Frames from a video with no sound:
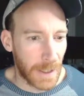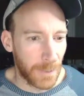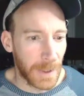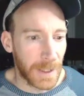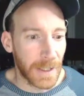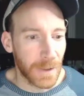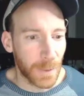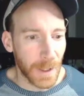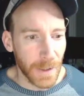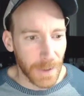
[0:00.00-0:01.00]
and then
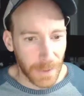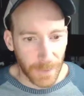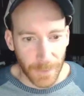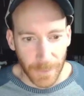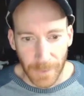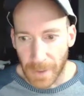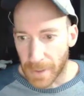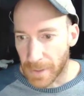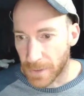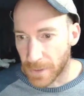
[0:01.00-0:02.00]
begins with,
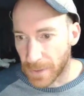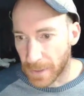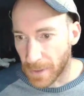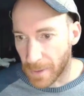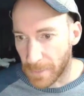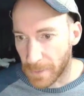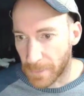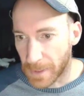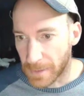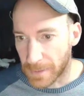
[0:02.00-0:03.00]
and then just like
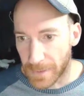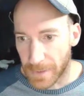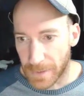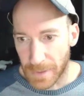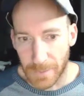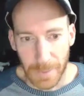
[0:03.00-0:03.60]
copy and paste the